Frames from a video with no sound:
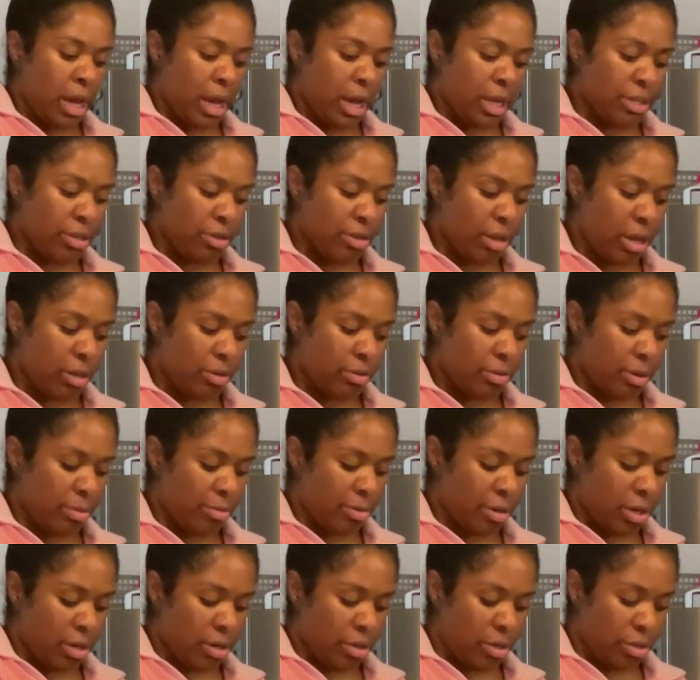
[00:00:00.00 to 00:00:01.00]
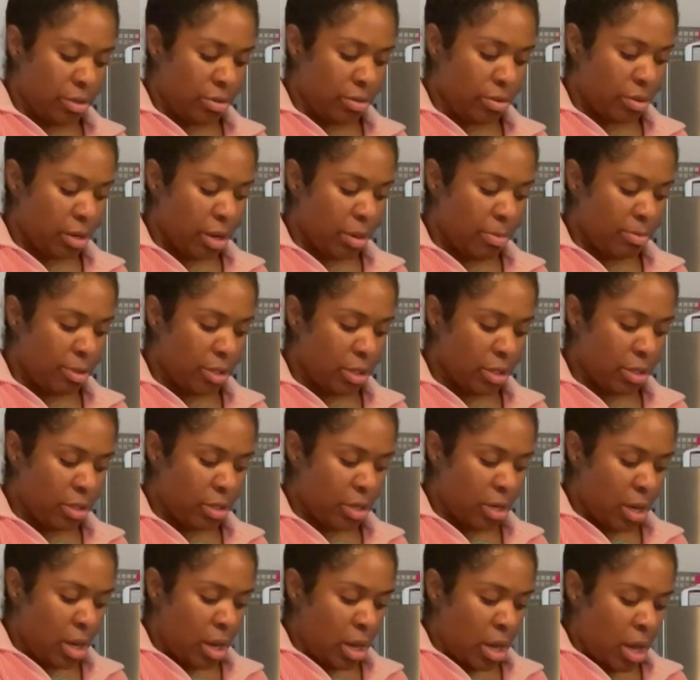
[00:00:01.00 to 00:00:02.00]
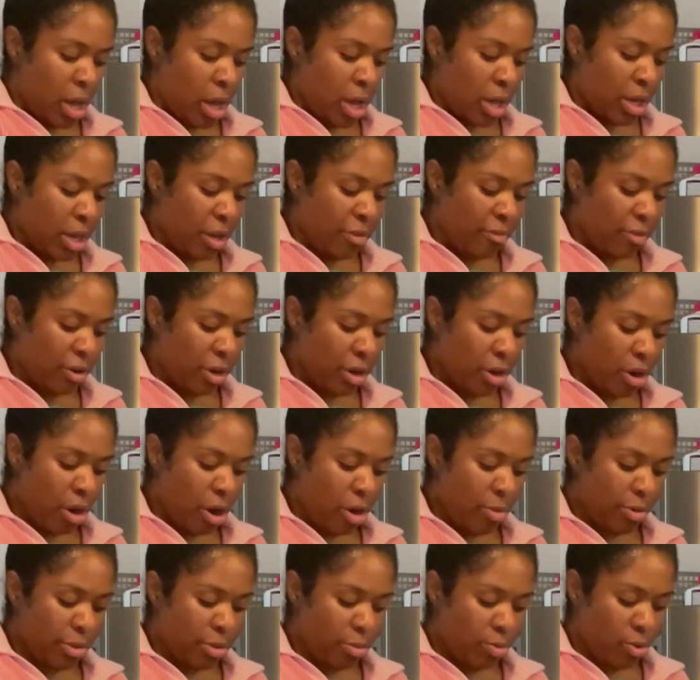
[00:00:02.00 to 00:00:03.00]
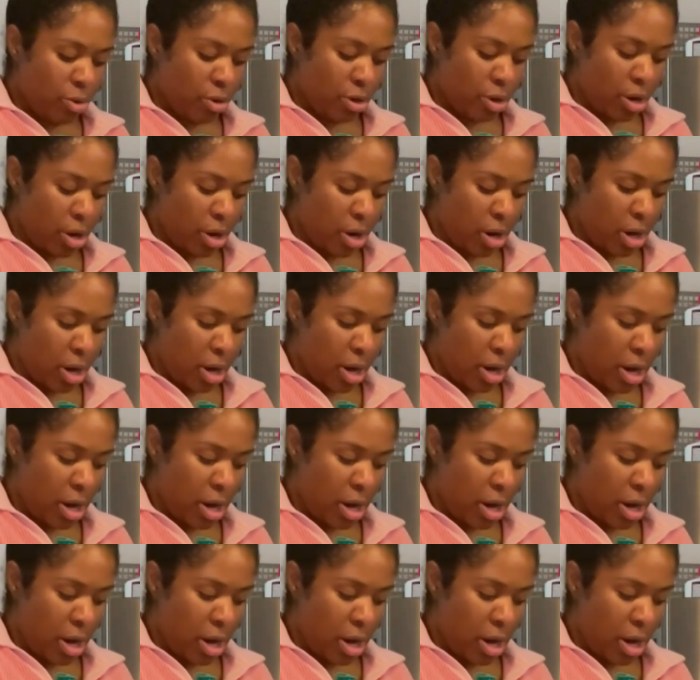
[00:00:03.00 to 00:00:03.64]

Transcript: And so that's what I'm going to do. So I'm just covering it all with water.